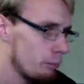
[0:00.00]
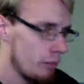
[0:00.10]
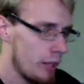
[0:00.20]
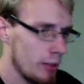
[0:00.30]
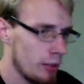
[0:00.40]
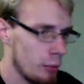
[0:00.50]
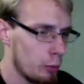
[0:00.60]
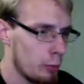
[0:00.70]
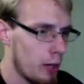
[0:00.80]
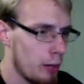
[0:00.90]
and it
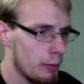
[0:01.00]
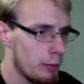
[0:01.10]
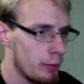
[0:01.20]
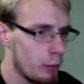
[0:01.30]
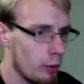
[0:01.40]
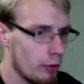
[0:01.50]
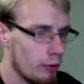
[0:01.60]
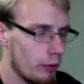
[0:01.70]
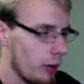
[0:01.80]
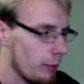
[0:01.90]
would probably be worth it
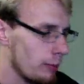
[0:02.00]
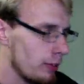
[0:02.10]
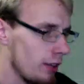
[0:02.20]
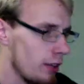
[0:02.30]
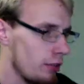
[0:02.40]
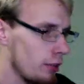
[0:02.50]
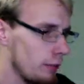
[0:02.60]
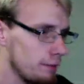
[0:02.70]
for optimization.